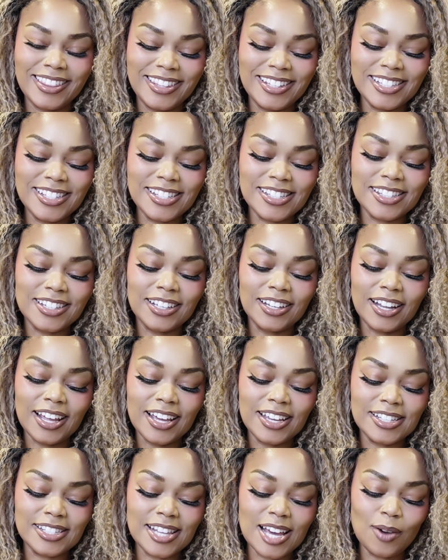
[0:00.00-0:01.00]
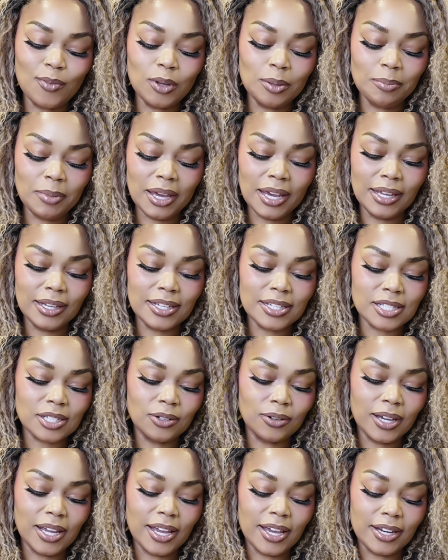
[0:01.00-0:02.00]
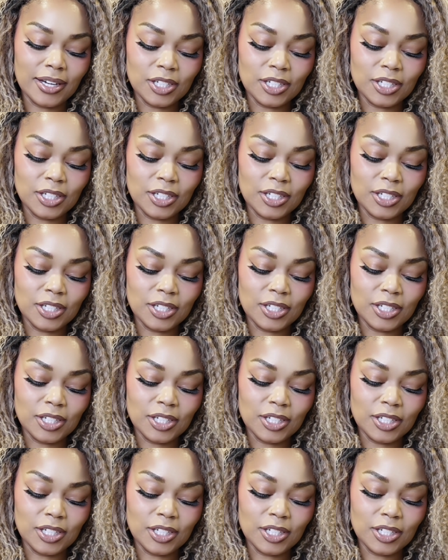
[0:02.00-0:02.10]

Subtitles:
This is the glaze that we made. Let's go ahead